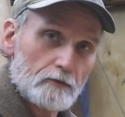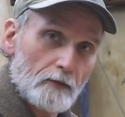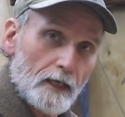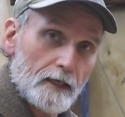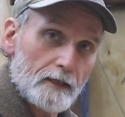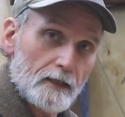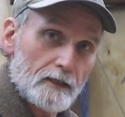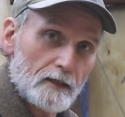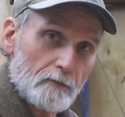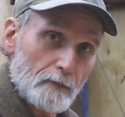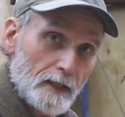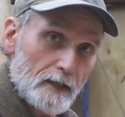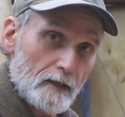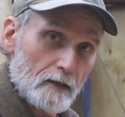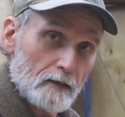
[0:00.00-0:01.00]
right in the
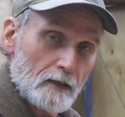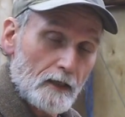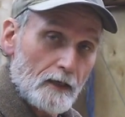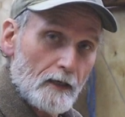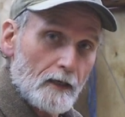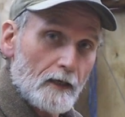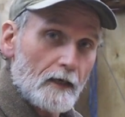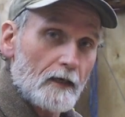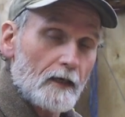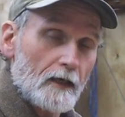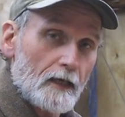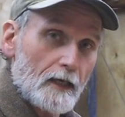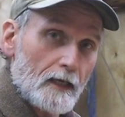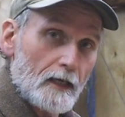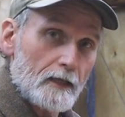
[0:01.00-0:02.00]
middle,
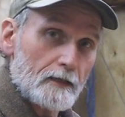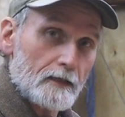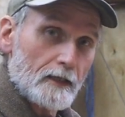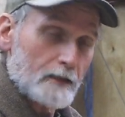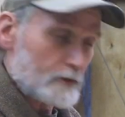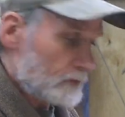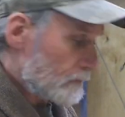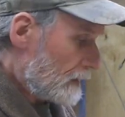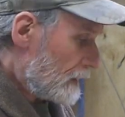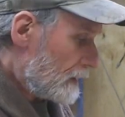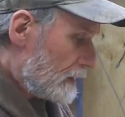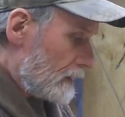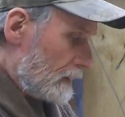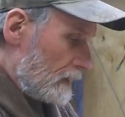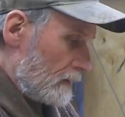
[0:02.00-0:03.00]
and it's right
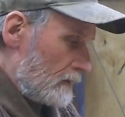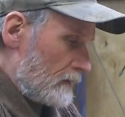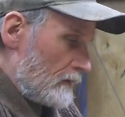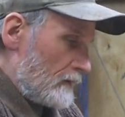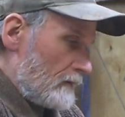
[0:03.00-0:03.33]
at a